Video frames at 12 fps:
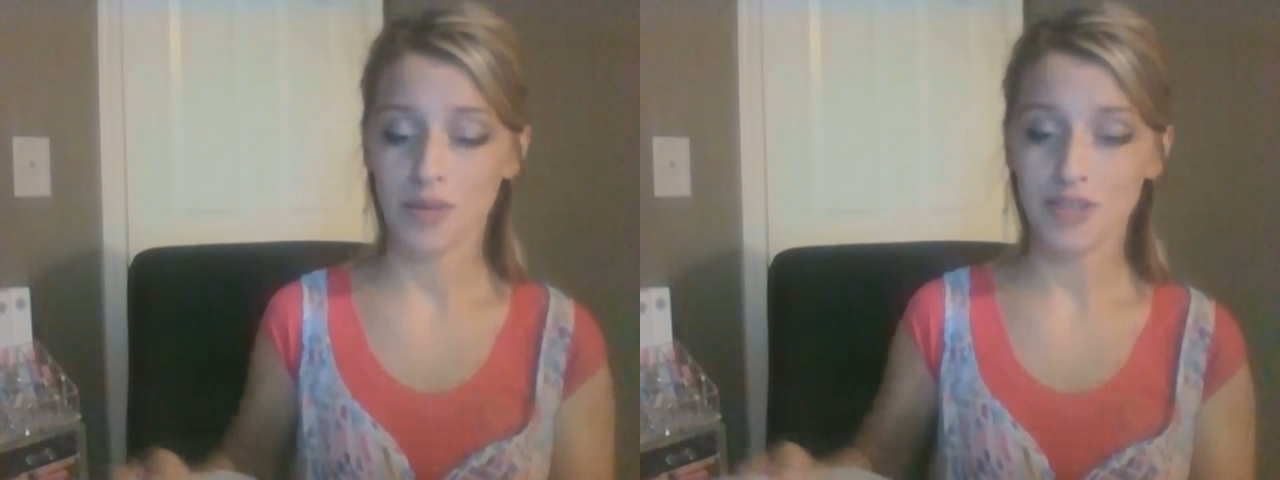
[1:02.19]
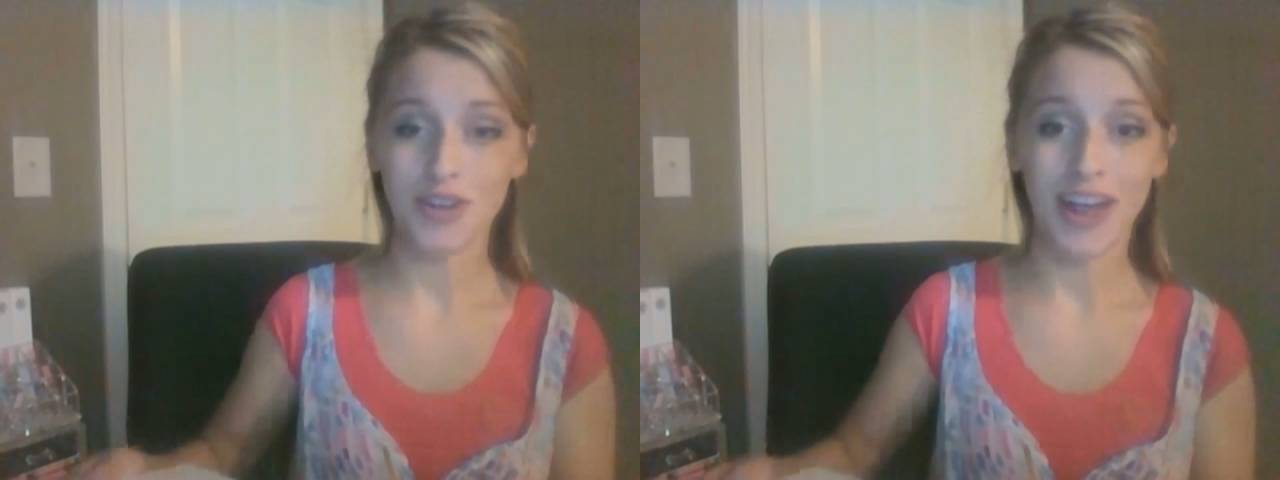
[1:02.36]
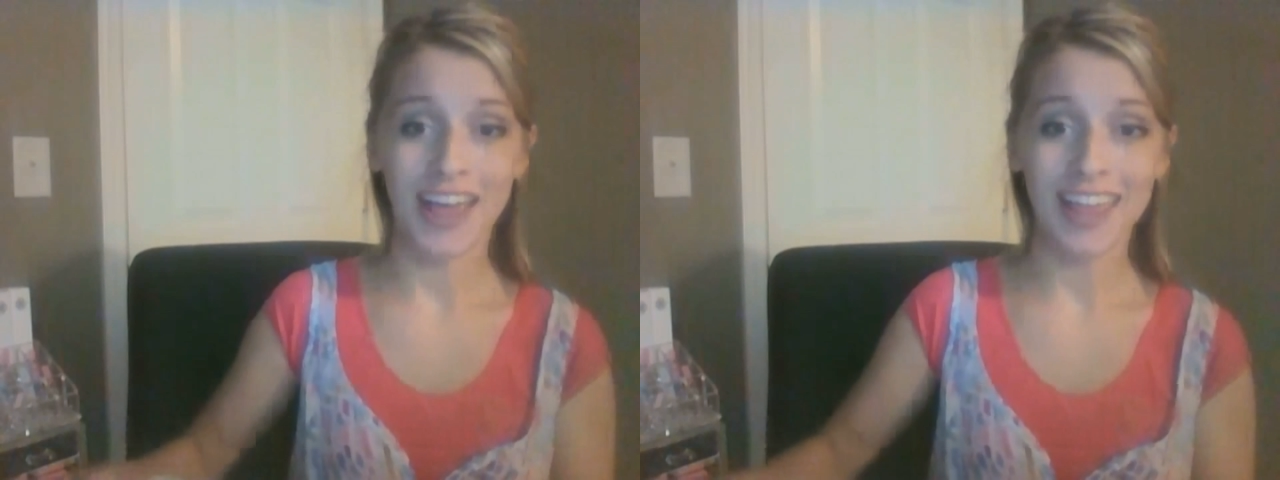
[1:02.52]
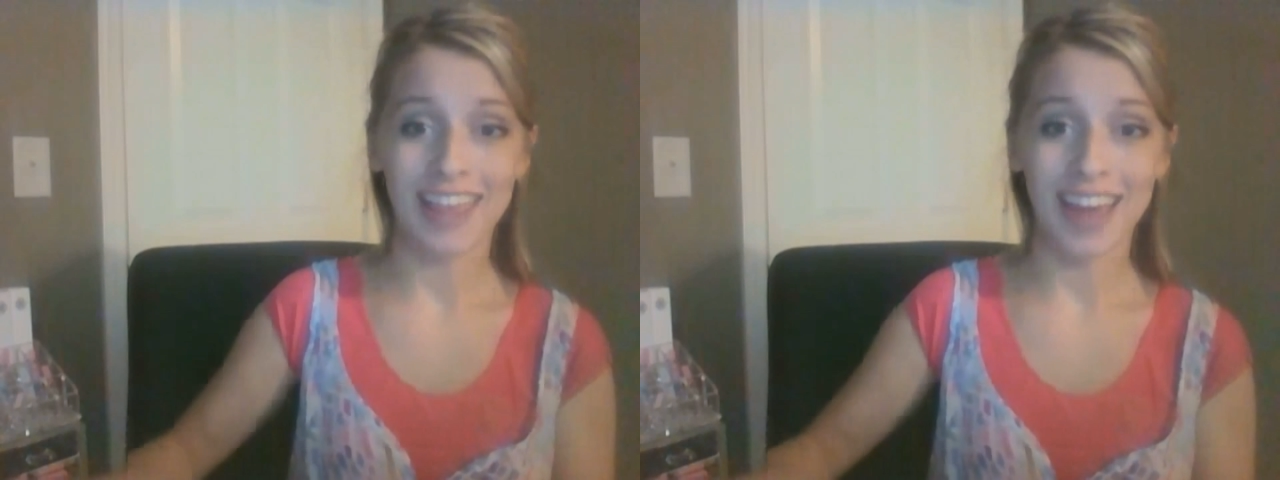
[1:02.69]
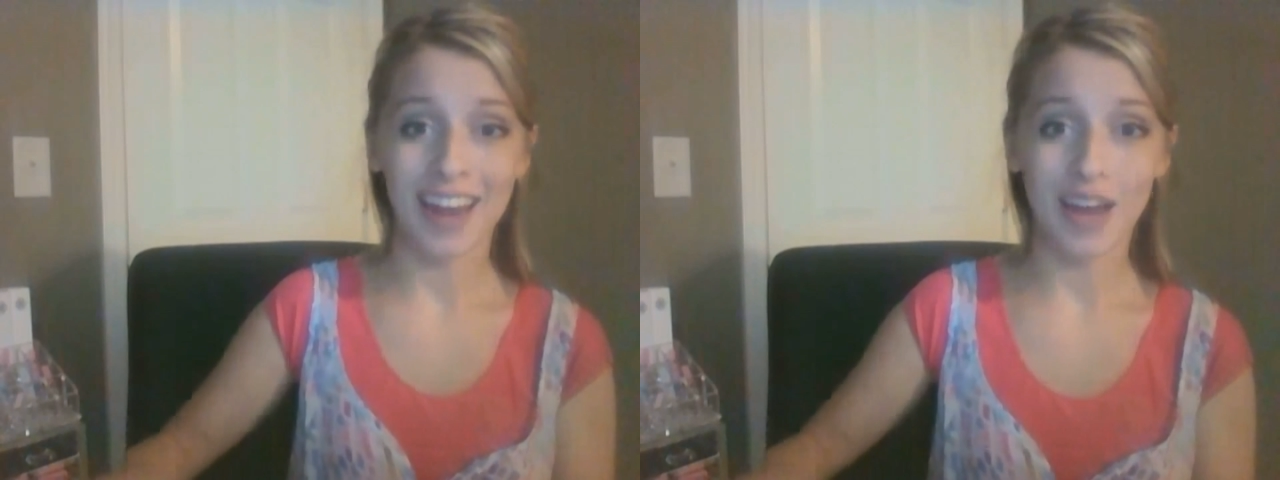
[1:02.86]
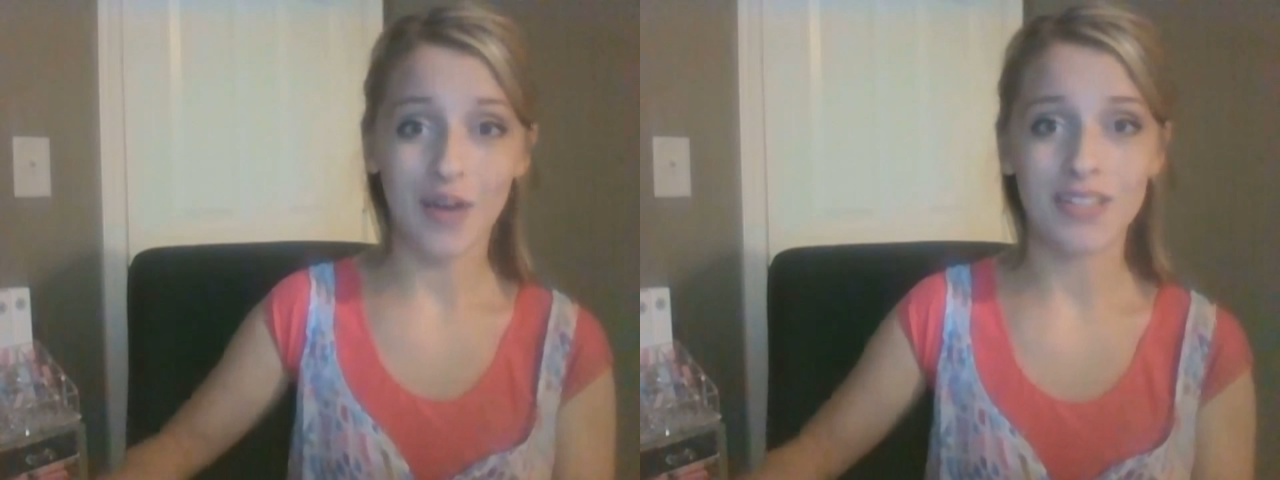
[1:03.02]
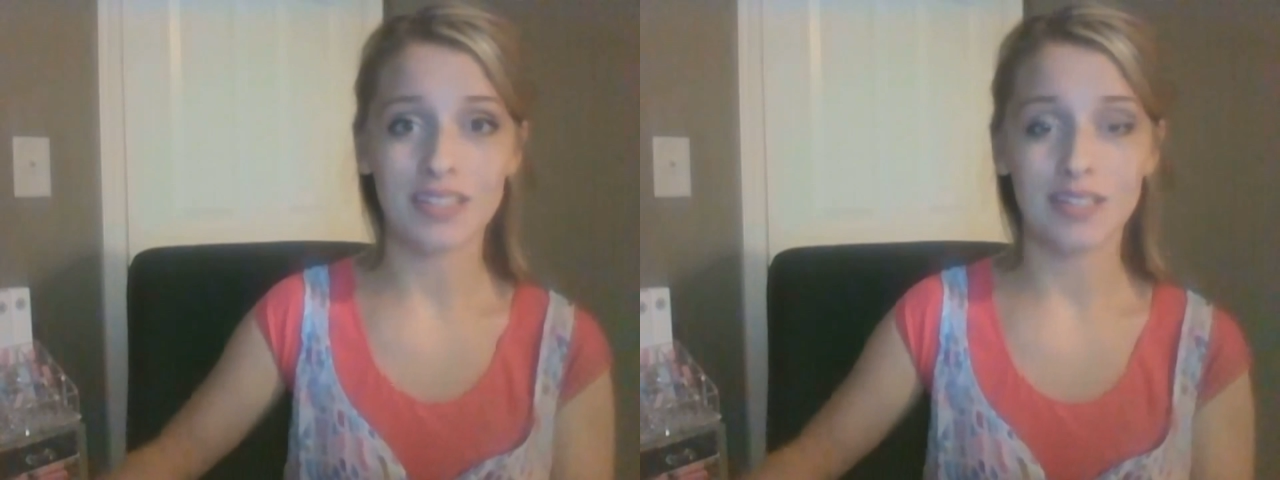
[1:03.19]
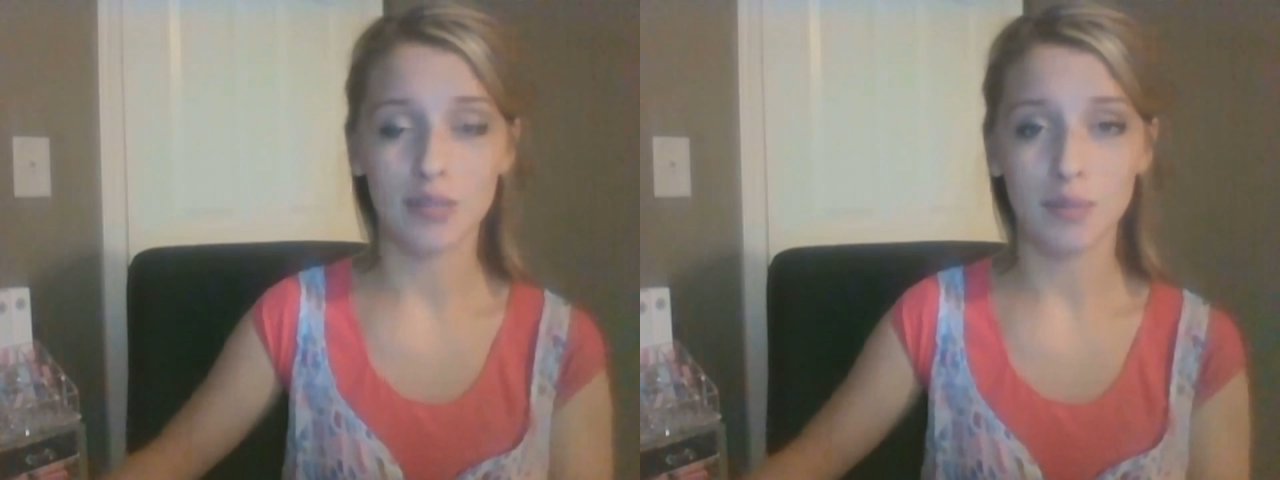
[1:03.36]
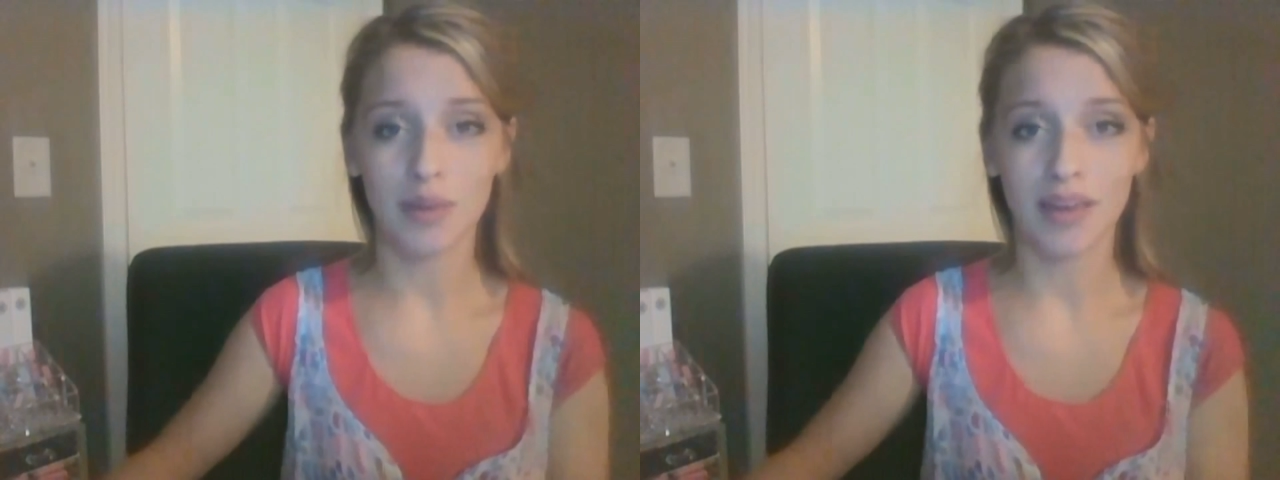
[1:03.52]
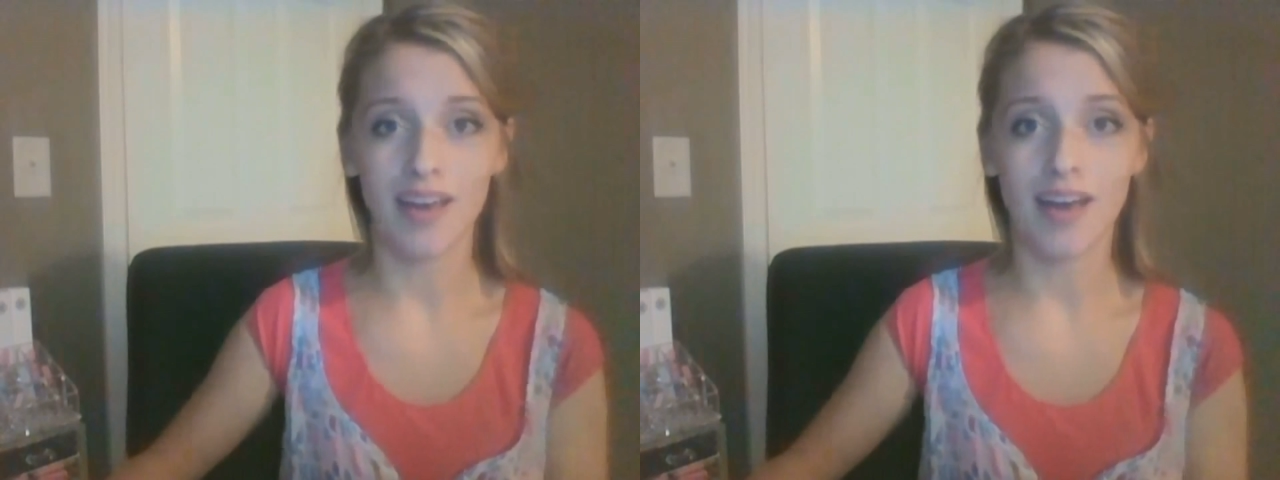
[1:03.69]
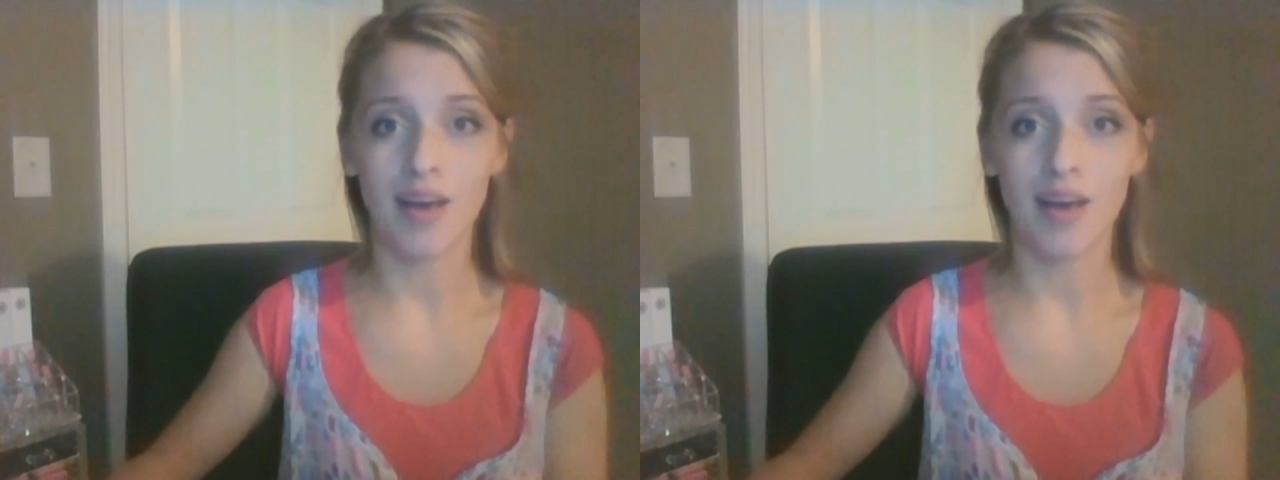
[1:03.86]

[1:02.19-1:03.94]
trying that out. It's a little bit